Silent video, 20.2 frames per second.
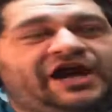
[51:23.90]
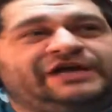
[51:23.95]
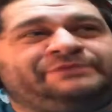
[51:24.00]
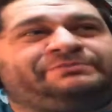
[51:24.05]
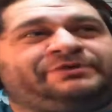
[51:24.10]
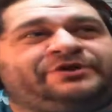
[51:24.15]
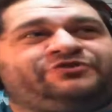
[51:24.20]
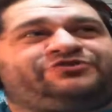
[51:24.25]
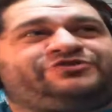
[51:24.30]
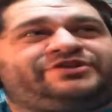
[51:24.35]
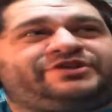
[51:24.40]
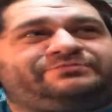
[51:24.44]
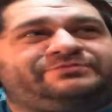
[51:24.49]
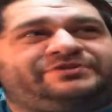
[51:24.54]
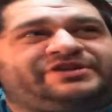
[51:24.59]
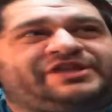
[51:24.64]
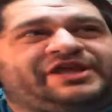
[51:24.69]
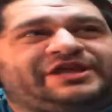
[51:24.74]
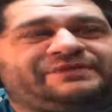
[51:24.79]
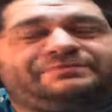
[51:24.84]
I posted them
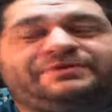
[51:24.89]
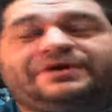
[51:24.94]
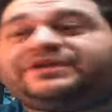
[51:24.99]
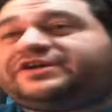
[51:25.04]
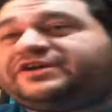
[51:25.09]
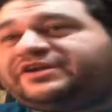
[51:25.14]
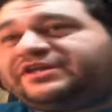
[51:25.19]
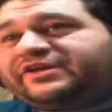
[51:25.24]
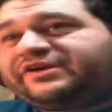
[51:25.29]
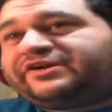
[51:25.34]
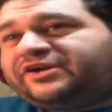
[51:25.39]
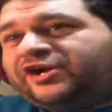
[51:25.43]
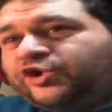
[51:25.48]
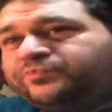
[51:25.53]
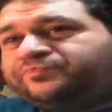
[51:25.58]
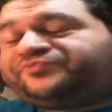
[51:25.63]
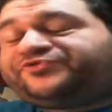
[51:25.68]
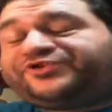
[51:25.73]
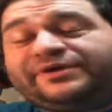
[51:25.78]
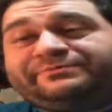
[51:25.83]
in the duck pond earlier. I
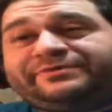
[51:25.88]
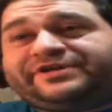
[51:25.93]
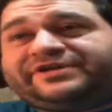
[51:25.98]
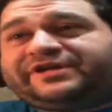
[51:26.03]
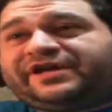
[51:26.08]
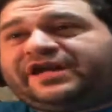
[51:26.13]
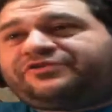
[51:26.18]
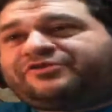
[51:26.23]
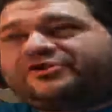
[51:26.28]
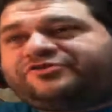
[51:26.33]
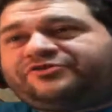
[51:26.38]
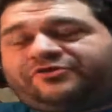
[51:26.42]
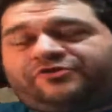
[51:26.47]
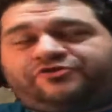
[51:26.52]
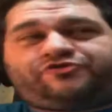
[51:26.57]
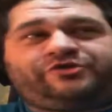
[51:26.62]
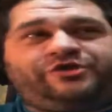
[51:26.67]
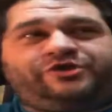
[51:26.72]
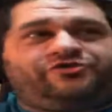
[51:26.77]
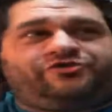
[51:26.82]
hope somebody out there
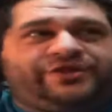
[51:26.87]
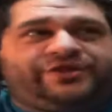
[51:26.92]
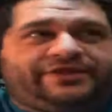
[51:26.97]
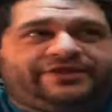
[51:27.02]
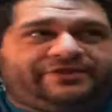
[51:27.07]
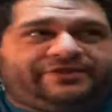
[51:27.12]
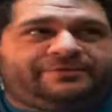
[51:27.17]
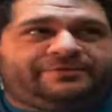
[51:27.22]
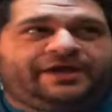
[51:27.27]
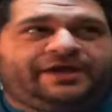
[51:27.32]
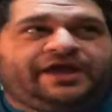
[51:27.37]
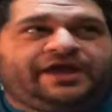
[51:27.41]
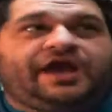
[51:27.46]
took a screenshot of them.